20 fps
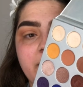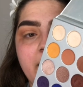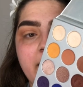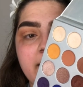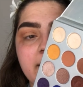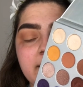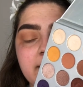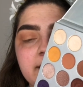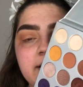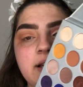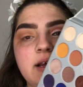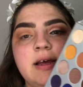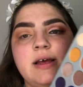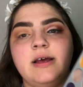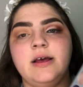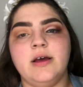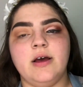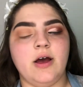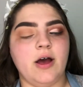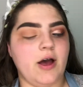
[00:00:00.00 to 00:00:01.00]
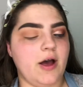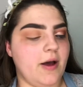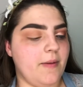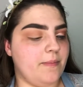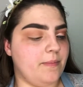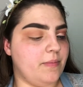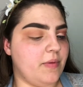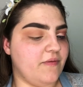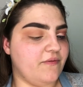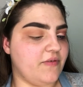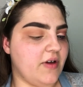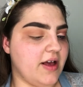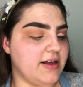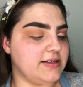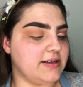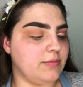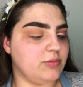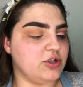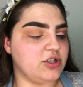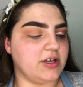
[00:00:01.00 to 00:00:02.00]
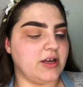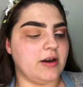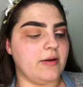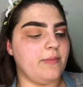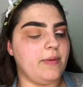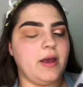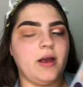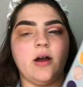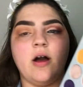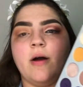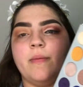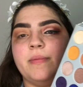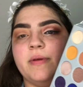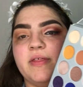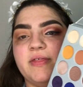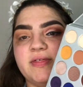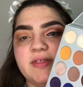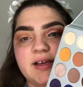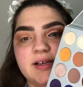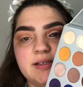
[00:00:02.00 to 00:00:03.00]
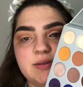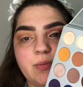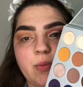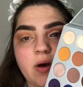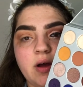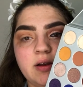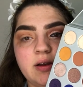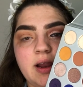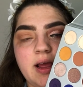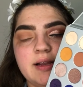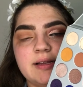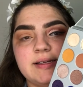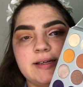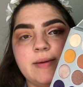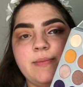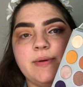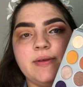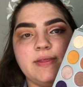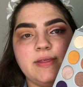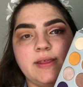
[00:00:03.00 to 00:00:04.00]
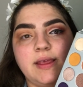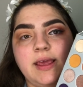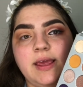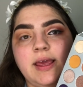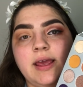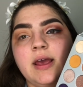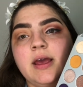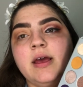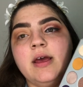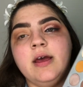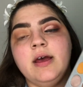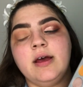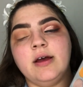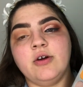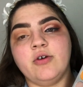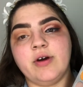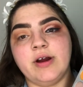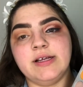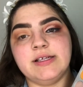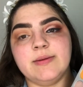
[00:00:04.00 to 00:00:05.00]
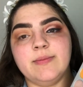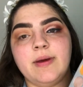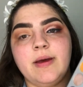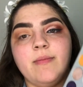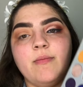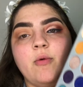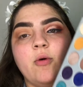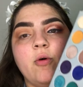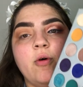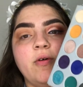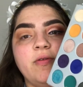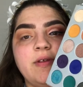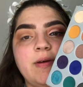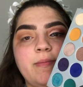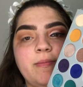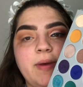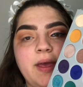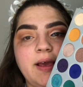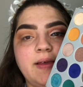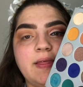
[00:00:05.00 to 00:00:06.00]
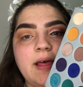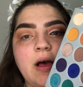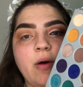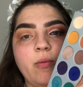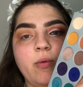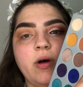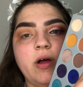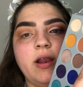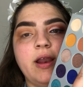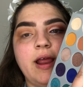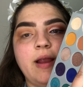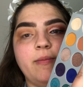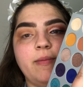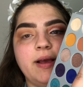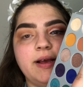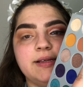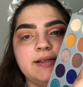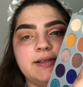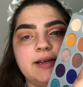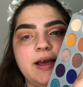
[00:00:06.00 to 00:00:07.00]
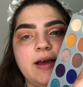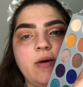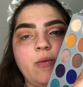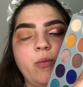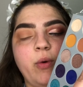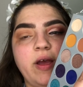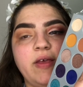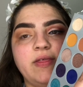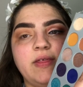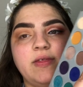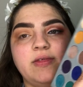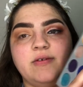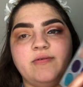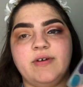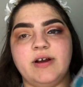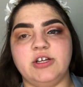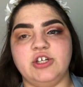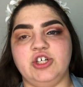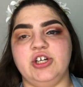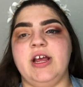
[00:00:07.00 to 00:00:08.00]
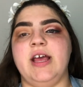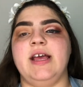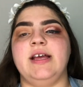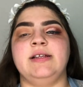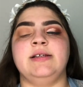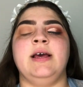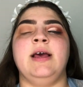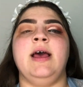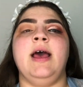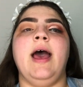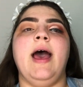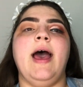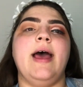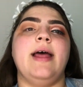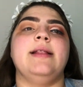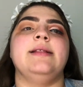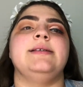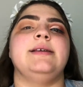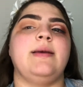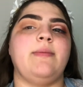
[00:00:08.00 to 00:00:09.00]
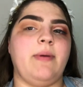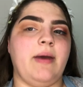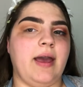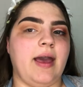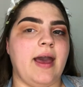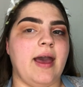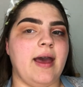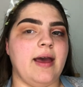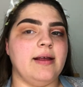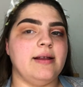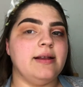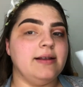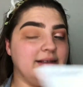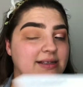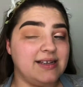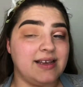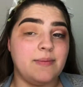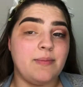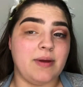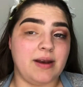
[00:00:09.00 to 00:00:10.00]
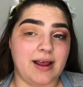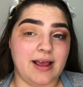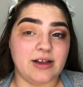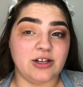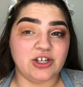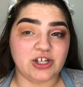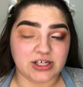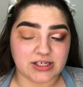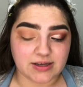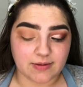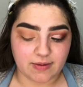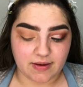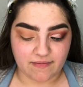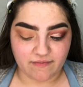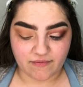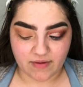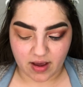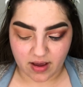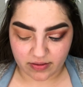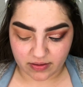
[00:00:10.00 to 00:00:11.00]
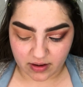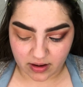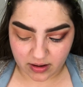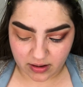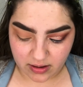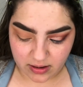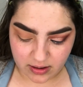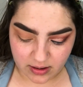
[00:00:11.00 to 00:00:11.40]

red, but first I'm just going to pick up this one, deepen the crease a bit more, then pick that one and mix it with the red shade and deepen it just a bit further